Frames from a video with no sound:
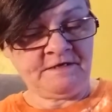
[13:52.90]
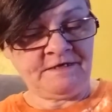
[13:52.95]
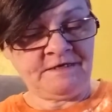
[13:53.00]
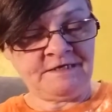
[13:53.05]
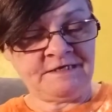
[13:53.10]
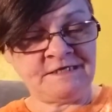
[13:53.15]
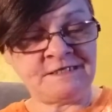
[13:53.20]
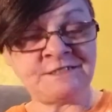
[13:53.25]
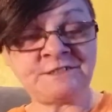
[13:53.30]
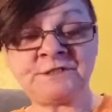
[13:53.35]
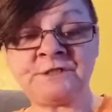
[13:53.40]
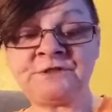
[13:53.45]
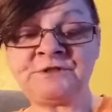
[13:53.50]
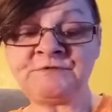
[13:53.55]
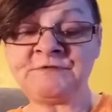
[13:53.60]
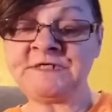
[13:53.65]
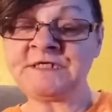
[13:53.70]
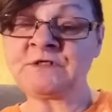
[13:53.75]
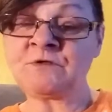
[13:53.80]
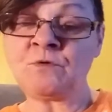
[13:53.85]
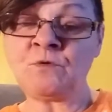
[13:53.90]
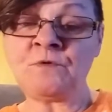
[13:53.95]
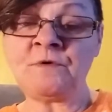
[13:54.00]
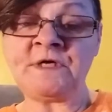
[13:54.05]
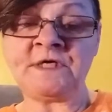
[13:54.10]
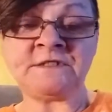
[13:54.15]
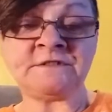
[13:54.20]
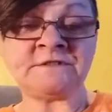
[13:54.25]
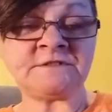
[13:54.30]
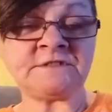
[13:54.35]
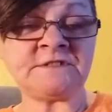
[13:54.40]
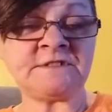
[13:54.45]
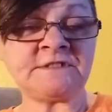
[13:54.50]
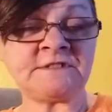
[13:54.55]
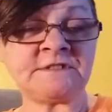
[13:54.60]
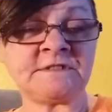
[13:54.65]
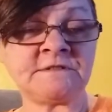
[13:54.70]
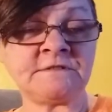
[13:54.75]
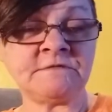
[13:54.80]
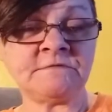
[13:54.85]
Is the 3 of
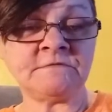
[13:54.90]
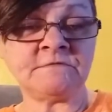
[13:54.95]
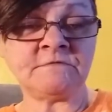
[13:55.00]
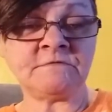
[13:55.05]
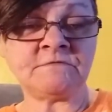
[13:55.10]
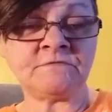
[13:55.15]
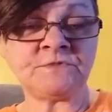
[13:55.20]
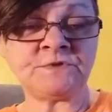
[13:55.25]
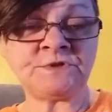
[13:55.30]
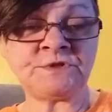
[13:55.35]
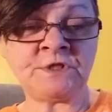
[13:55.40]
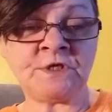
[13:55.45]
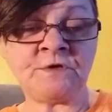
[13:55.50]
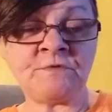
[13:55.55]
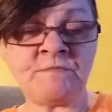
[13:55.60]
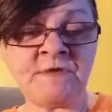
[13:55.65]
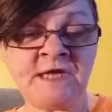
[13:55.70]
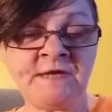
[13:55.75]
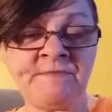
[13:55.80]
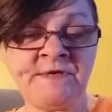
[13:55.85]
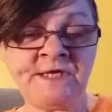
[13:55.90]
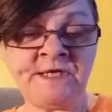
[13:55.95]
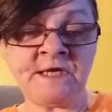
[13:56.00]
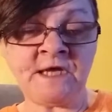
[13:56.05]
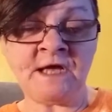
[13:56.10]
Coins. So maybe